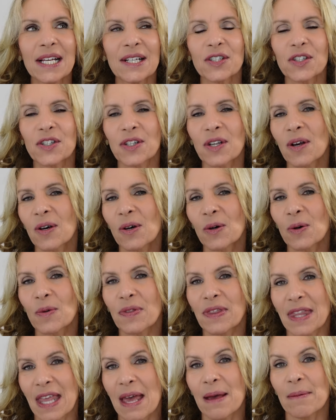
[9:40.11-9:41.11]
so
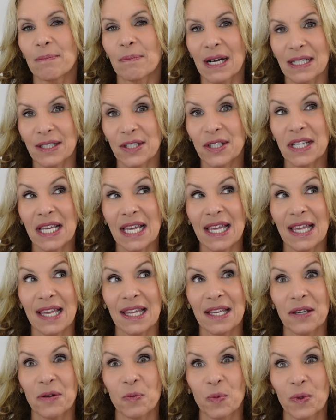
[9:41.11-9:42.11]
that my
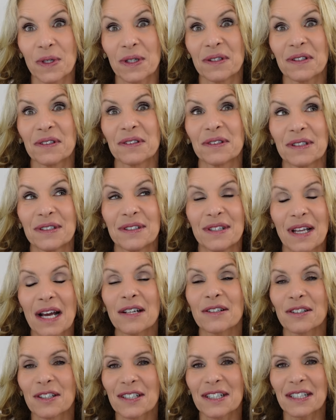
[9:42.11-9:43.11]
skin will
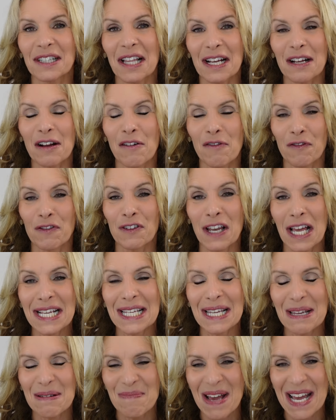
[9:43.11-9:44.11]
not look like a
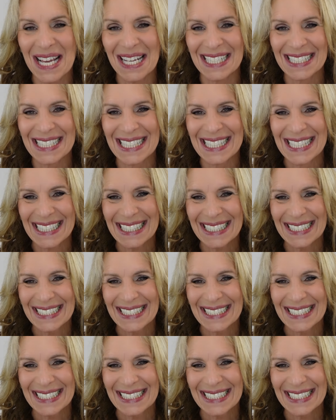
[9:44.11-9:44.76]
flaky mess.